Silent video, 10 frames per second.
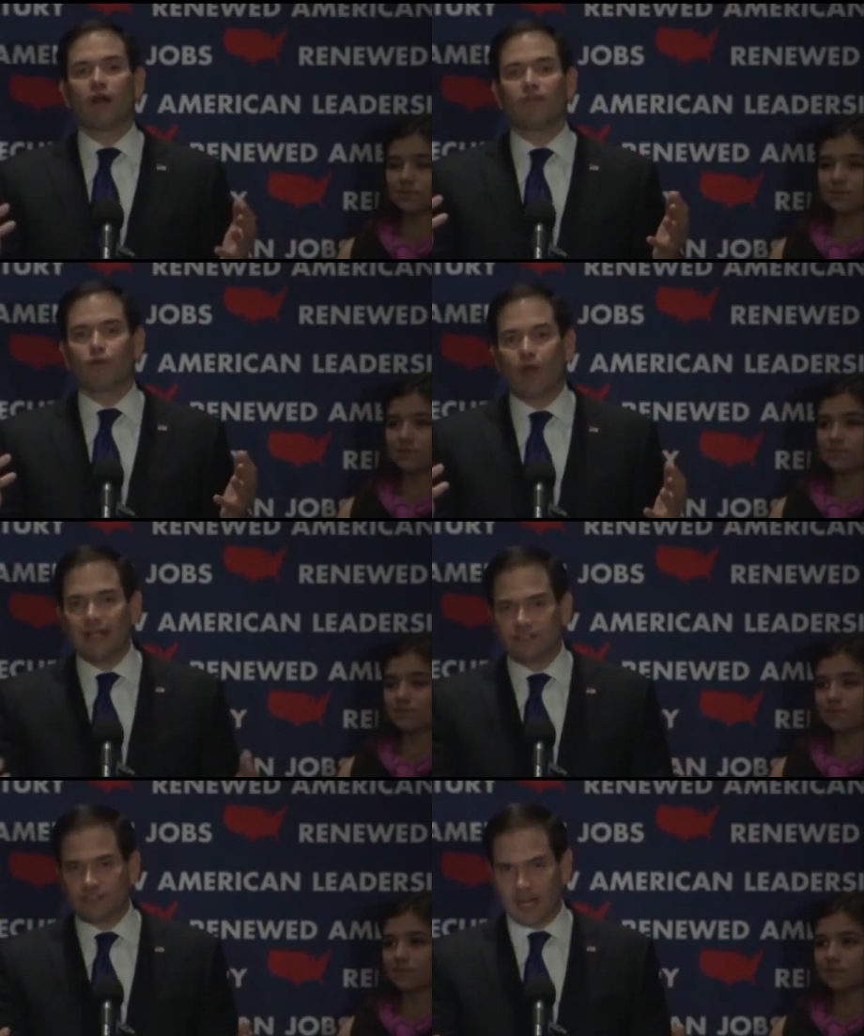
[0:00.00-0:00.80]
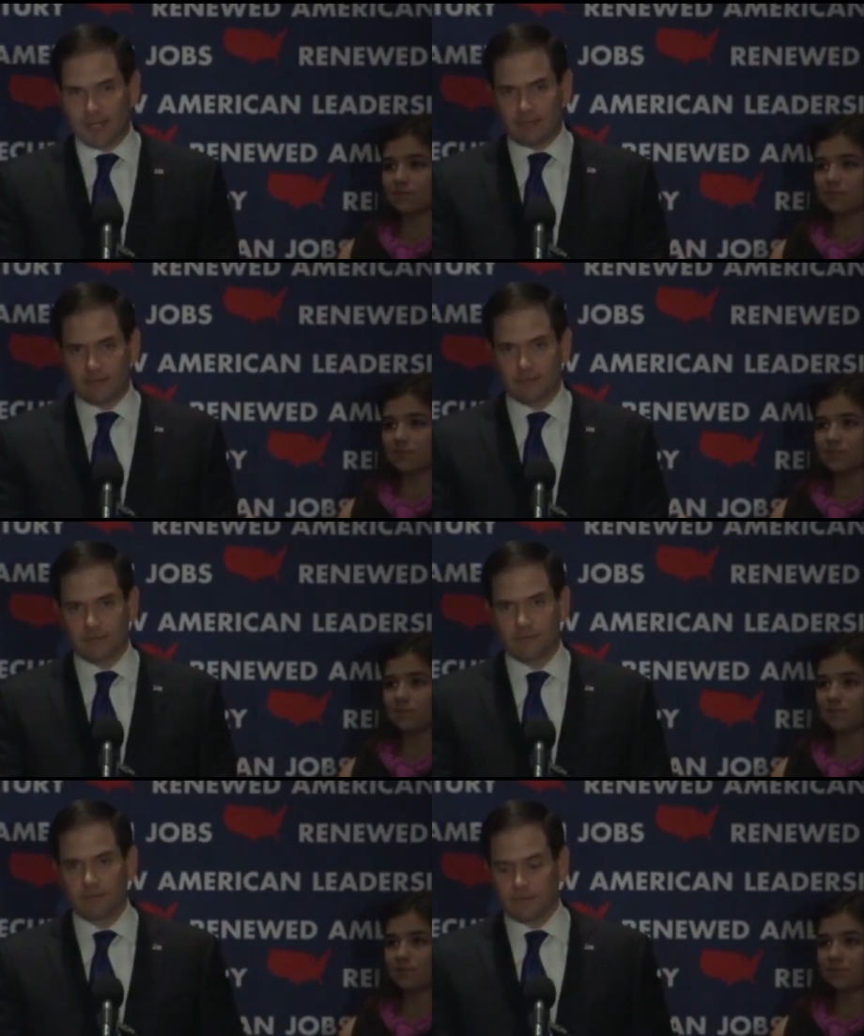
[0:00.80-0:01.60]
Speaker 1: on the right side
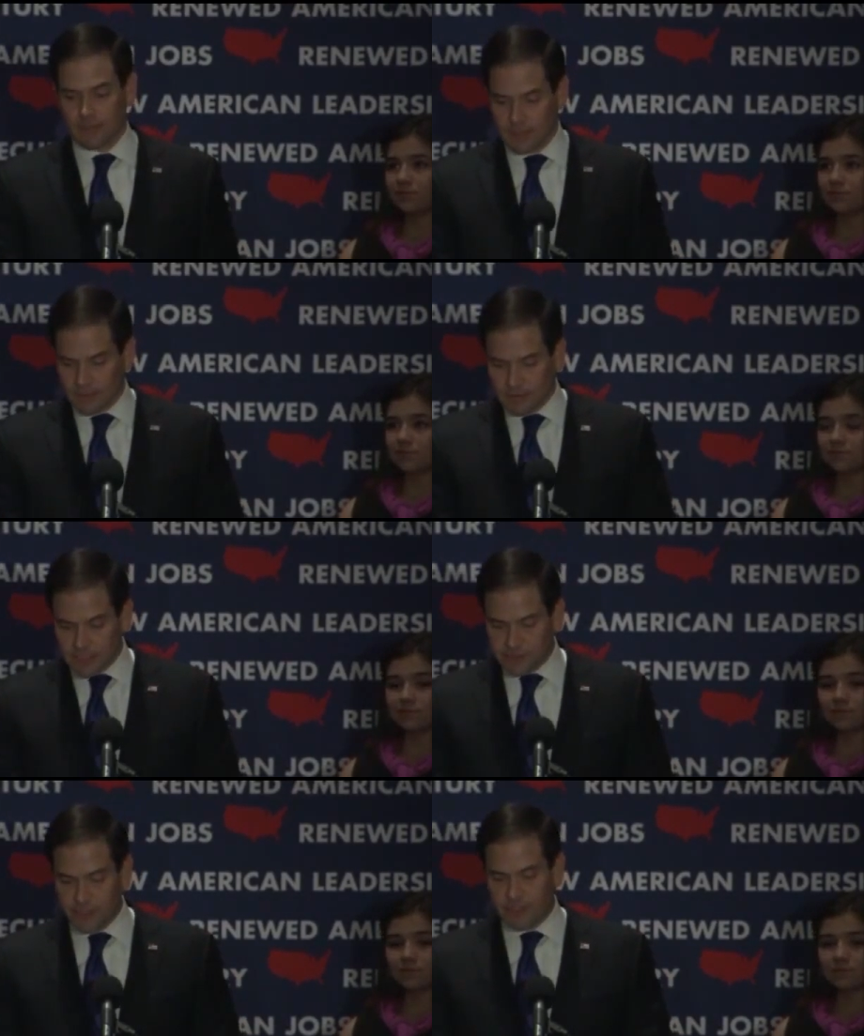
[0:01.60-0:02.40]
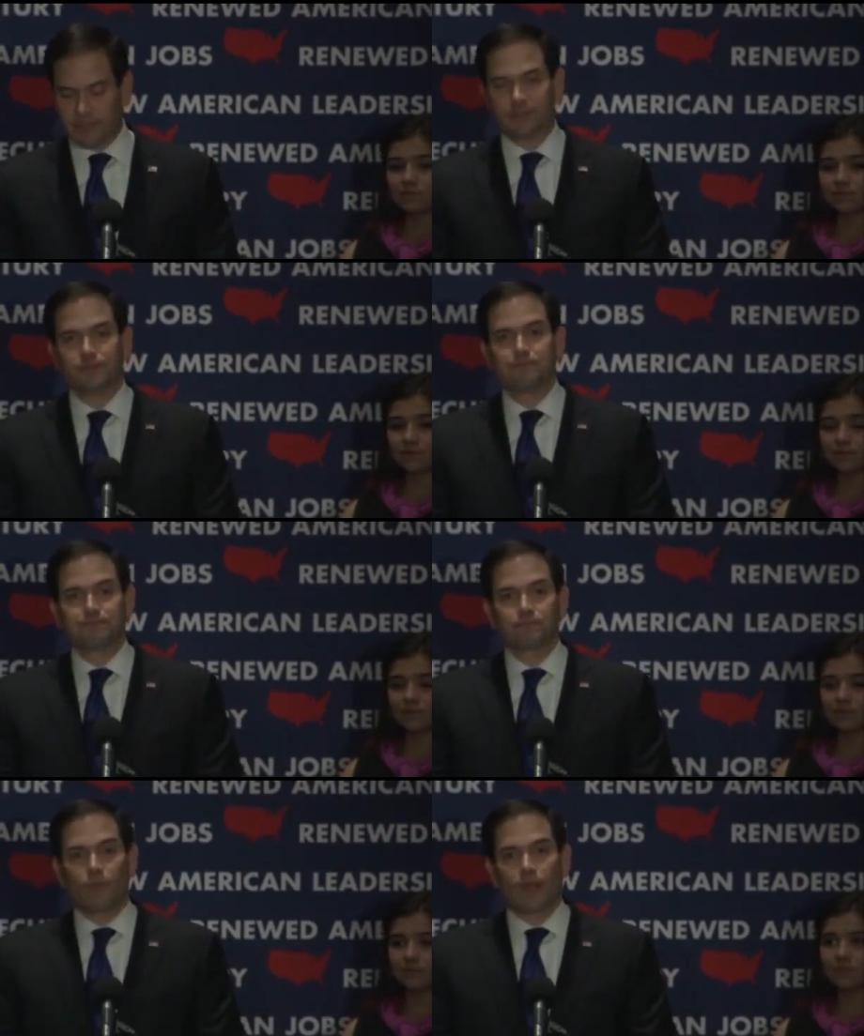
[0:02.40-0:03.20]
this year,
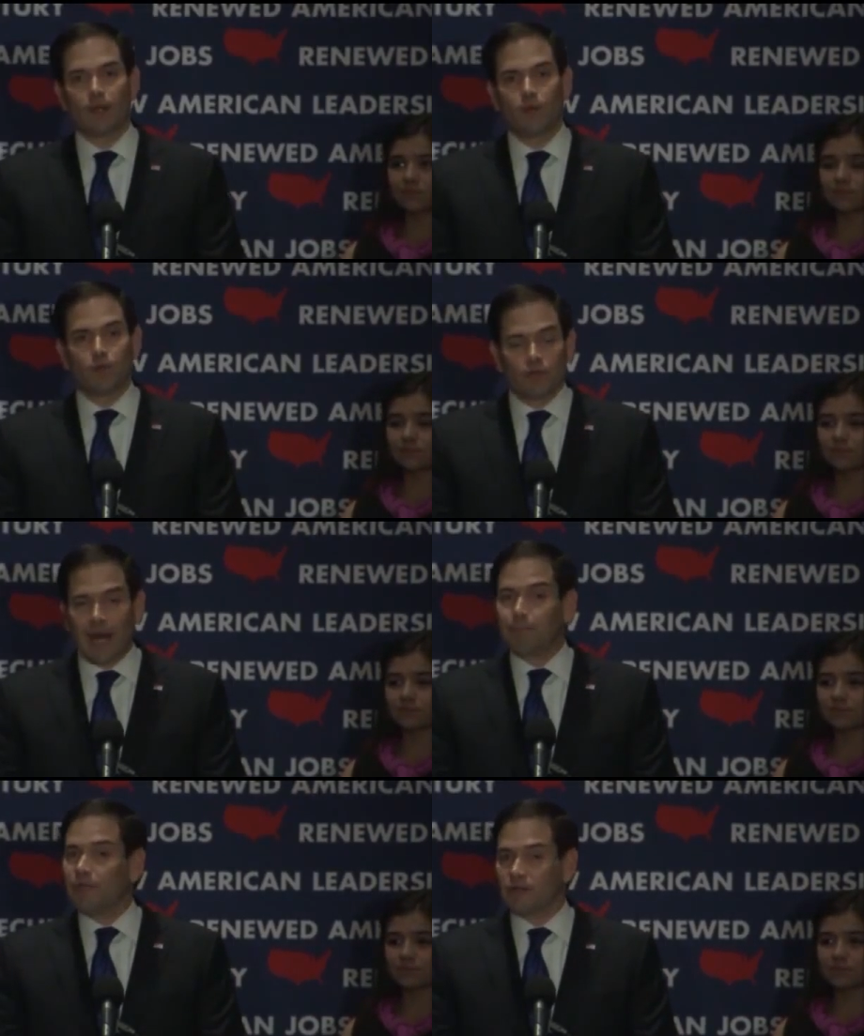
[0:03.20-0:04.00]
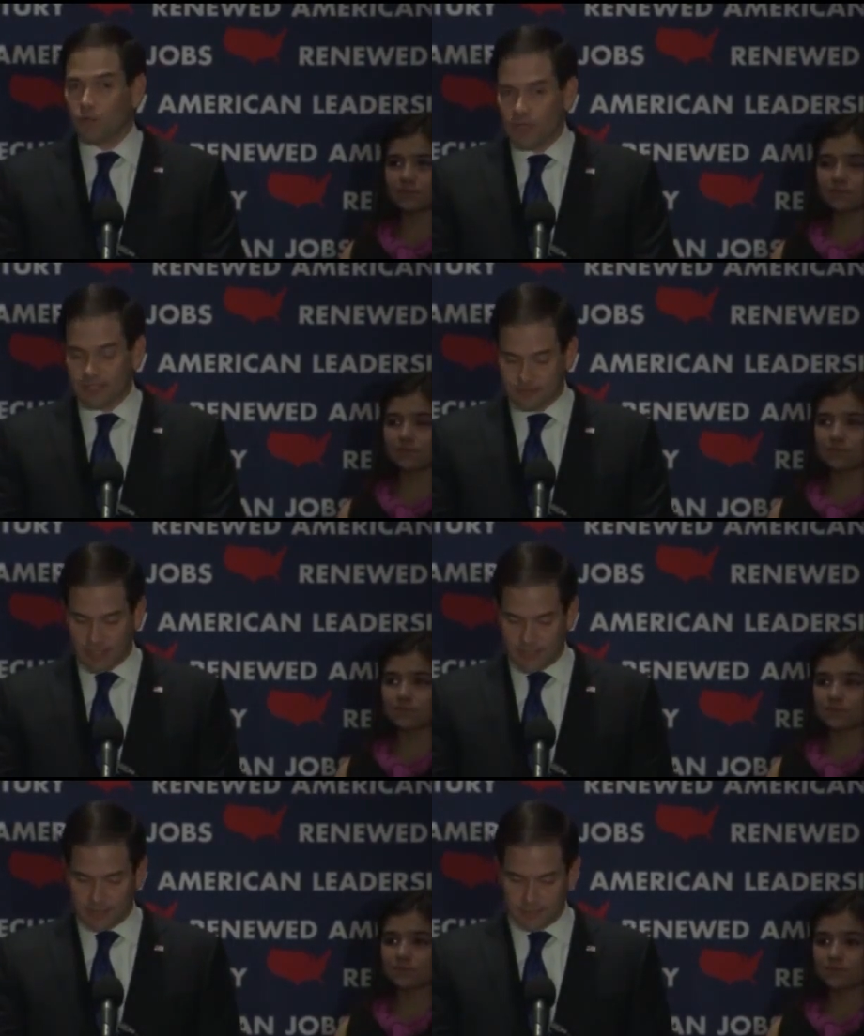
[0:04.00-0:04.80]
we will not be on the winning
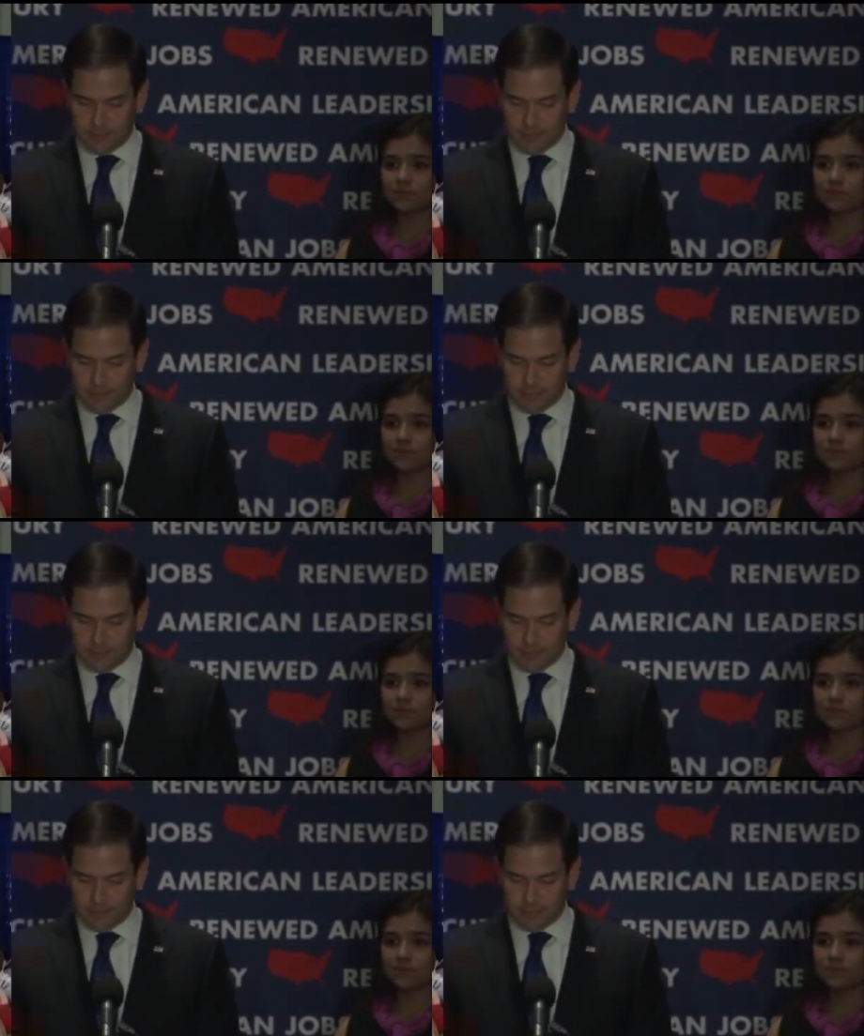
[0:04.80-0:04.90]
side.